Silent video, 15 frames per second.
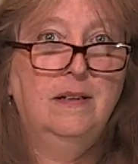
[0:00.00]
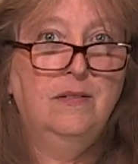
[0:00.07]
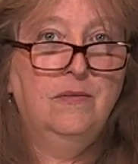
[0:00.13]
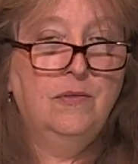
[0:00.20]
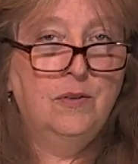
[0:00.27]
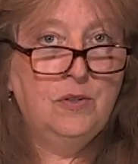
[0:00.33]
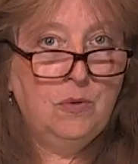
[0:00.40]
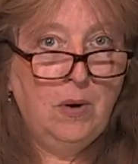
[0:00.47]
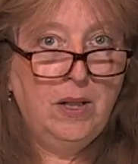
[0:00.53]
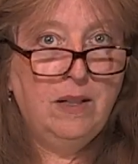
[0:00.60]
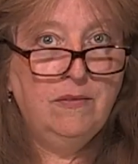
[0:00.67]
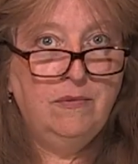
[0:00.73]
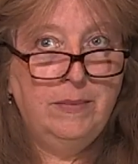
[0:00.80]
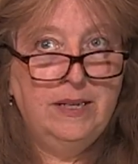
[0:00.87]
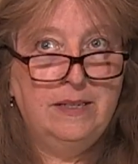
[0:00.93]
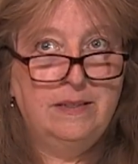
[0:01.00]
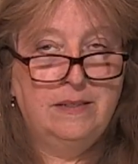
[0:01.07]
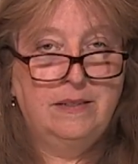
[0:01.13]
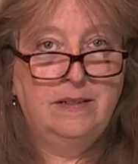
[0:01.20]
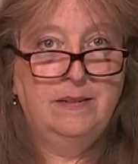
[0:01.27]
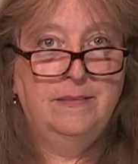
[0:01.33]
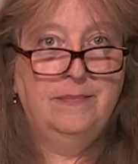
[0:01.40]
for 12
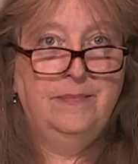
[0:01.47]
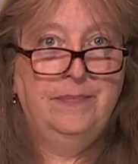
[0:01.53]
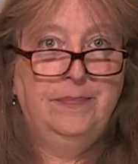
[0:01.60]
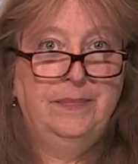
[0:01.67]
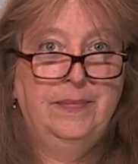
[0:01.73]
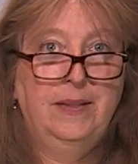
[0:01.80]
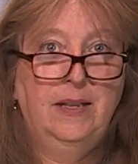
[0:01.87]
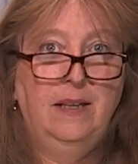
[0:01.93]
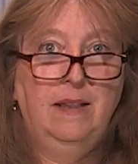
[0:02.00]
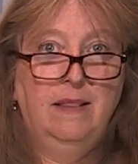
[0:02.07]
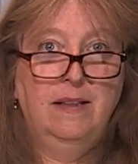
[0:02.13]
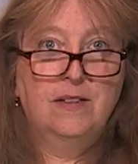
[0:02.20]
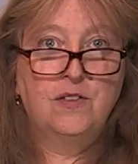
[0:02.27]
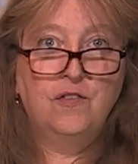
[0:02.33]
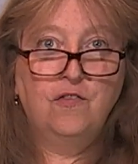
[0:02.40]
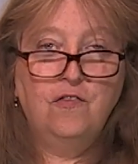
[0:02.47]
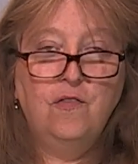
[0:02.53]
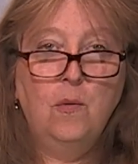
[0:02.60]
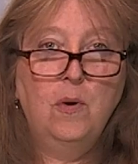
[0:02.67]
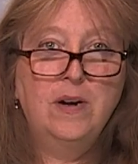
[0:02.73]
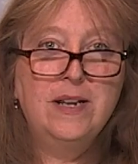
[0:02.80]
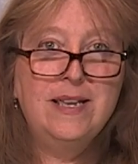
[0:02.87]
months. That's
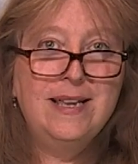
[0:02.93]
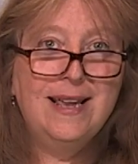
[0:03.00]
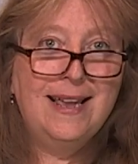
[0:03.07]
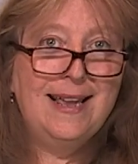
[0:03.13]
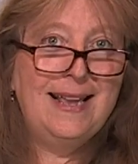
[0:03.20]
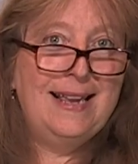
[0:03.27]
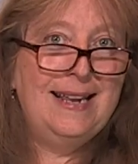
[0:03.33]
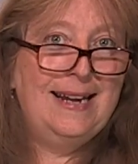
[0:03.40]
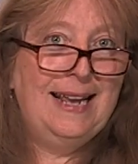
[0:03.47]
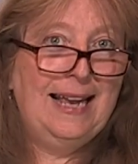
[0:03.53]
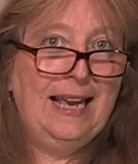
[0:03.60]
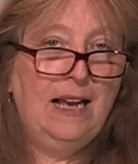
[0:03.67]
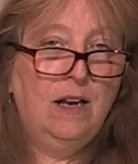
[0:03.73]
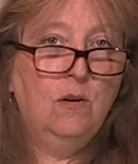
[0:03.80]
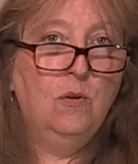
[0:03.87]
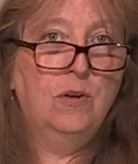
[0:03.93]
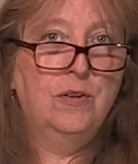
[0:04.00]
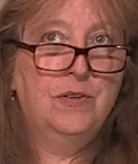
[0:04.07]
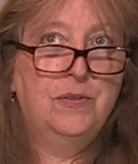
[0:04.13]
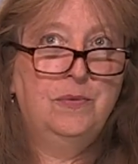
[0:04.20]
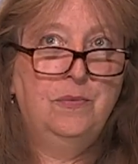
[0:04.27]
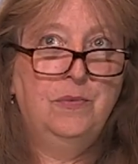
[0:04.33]
48
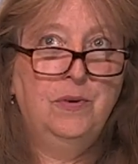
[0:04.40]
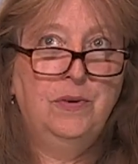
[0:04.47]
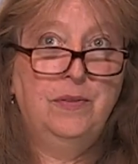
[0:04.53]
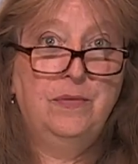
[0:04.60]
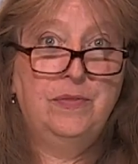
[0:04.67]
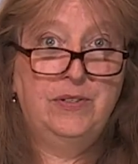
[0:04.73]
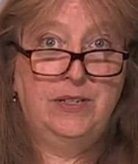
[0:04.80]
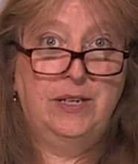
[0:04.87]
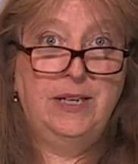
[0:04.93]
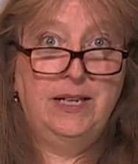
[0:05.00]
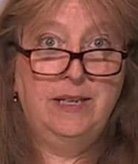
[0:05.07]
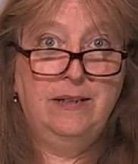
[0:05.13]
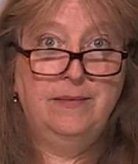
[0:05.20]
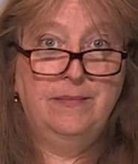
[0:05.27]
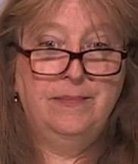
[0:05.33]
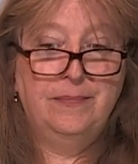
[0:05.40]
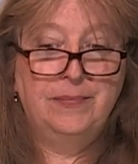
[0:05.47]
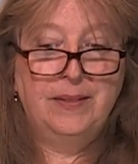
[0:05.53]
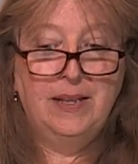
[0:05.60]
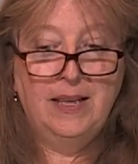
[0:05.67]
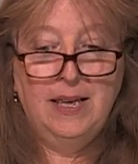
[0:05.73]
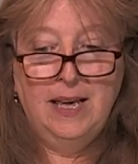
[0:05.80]
hours worth of study.
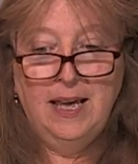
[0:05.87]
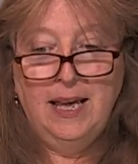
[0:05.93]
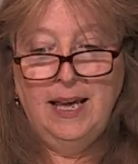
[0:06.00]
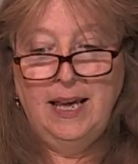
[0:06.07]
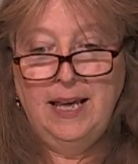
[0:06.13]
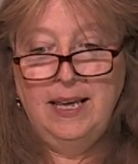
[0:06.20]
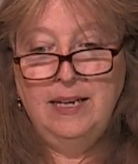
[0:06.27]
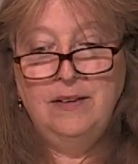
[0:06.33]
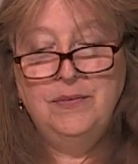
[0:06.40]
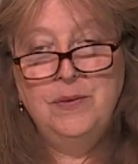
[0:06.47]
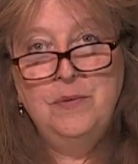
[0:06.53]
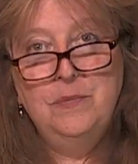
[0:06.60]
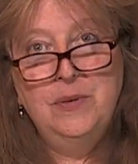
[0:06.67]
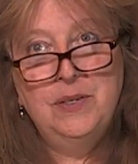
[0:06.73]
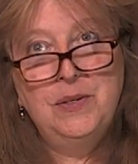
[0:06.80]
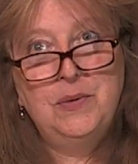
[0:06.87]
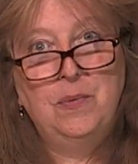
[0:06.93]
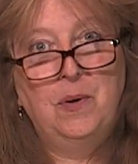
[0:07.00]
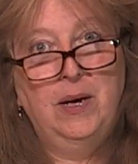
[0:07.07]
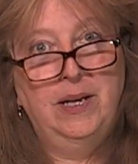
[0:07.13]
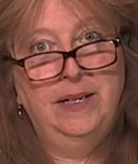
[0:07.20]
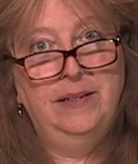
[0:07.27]
And if you miss
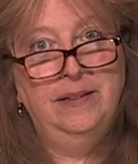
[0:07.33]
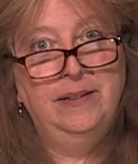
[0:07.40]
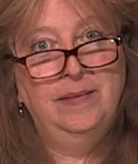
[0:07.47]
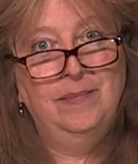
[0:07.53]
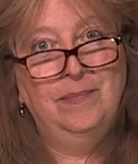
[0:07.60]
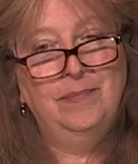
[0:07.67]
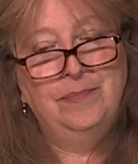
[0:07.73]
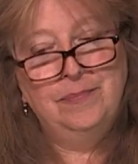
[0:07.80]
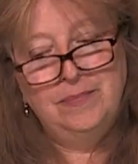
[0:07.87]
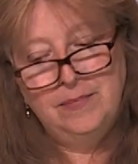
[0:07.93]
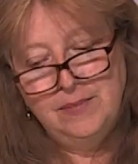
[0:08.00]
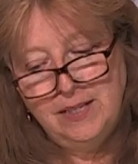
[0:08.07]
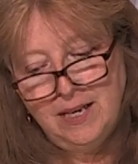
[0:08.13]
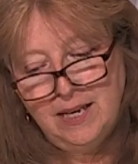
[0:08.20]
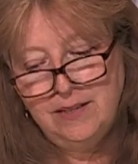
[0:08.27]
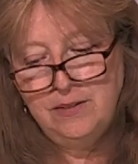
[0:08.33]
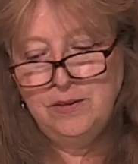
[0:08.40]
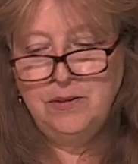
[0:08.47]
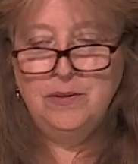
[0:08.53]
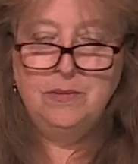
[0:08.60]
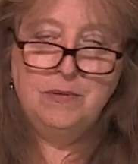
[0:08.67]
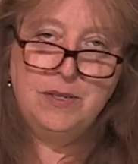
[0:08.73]
one, yeah,
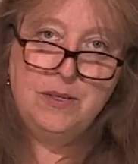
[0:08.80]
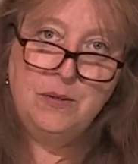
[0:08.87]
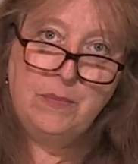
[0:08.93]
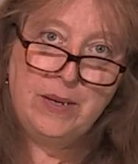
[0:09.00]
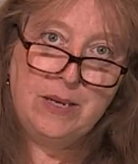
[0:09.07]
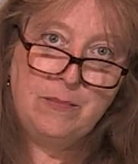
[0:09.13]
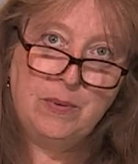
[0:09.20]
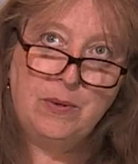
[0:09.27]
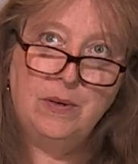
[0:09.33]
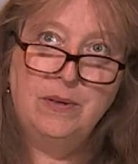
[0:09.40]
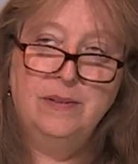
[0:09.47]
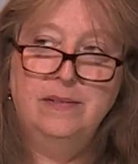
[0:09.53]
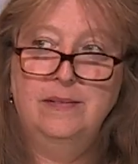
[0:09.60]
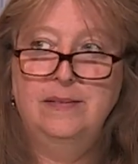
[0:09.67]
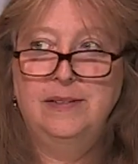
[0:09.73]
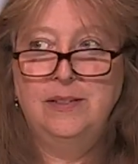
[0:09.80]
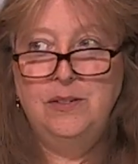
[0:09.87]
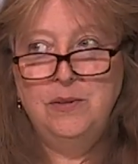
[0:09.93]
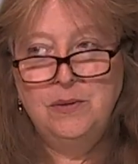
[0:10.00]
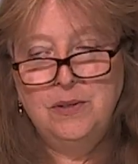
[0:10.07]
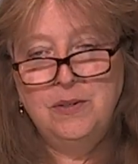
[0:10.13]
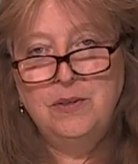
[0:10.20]
you could read the paper and
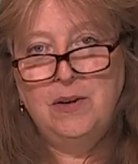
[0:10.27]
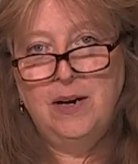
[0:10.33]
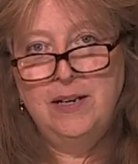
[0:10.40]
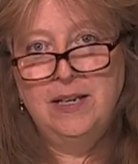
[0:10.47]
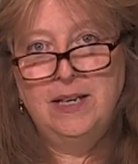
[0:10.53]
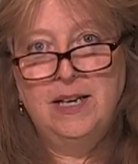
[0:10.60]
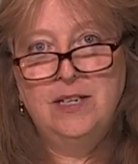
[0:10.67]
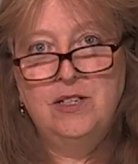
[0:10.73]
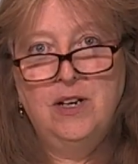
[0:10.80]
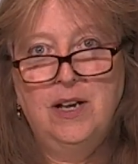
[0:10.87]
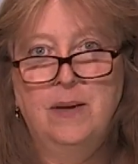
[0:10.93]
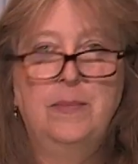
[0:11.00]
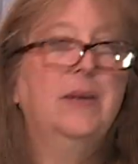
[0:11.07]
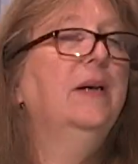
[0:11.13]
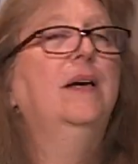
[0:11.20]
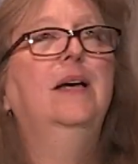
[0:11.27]
you could try to catch up,